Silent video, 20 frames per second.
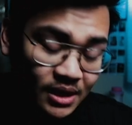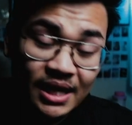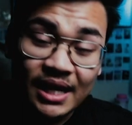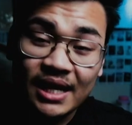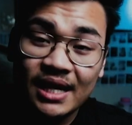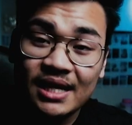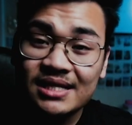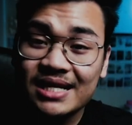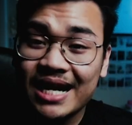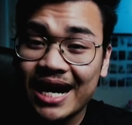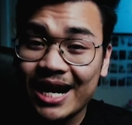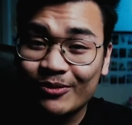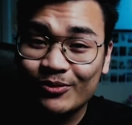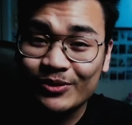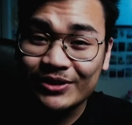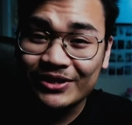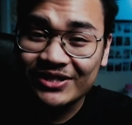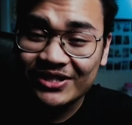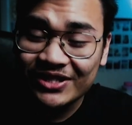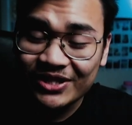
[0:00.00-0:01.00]
And I
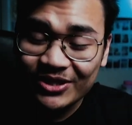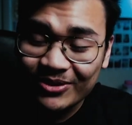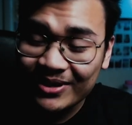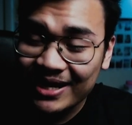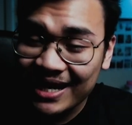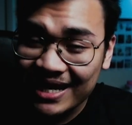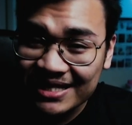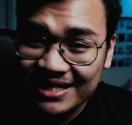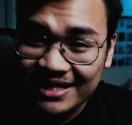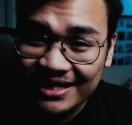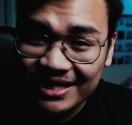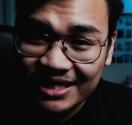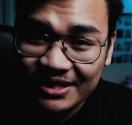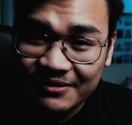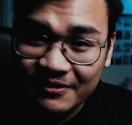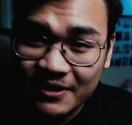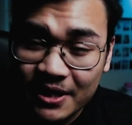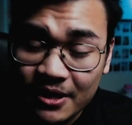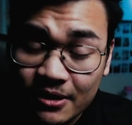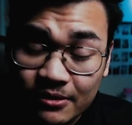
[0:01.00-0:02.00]
will see you guys in the next
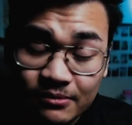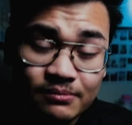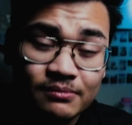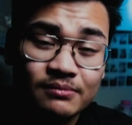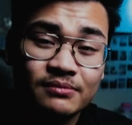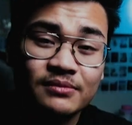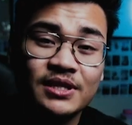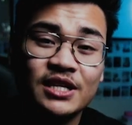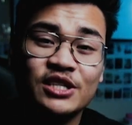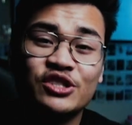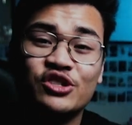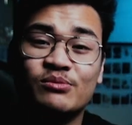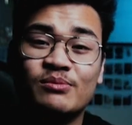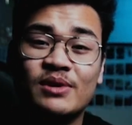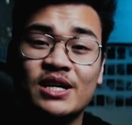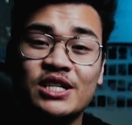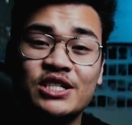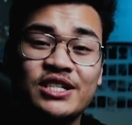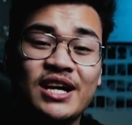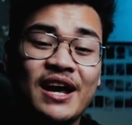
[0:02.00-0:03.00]
video. Thanks so
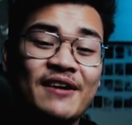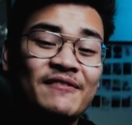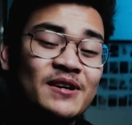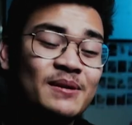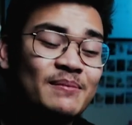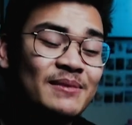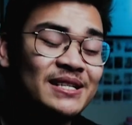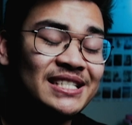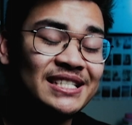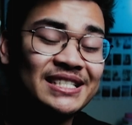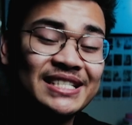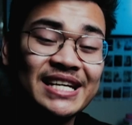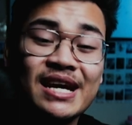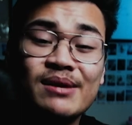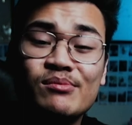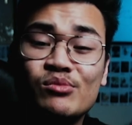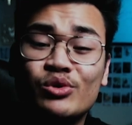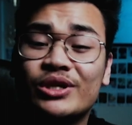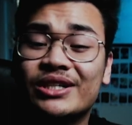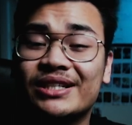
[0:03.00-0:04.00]
much. Have an amazing day,
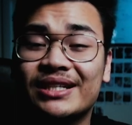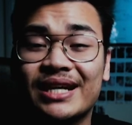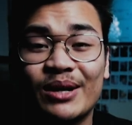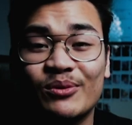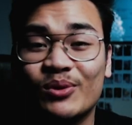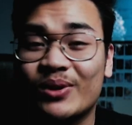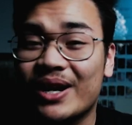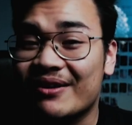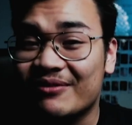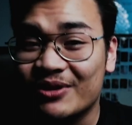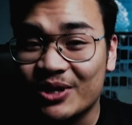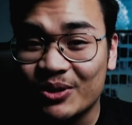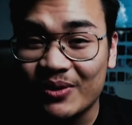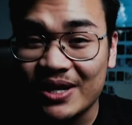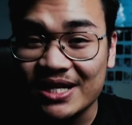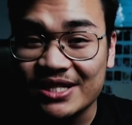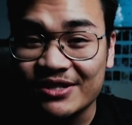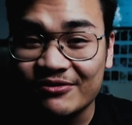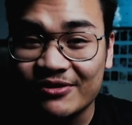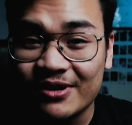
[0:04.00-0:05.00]
morning, night, wherever you're
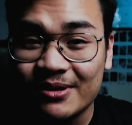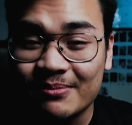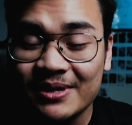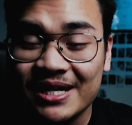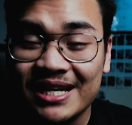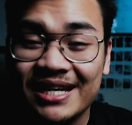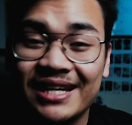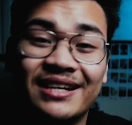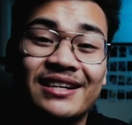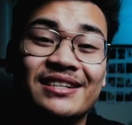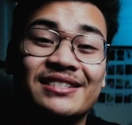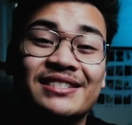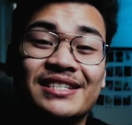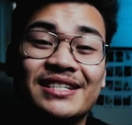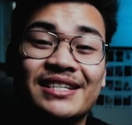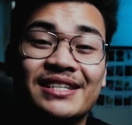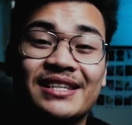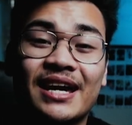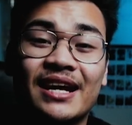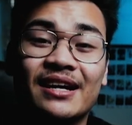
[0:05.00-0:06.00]
watching from, and I'll
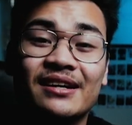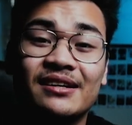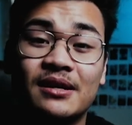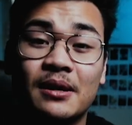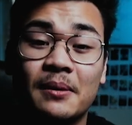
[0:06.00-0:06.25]
see you then.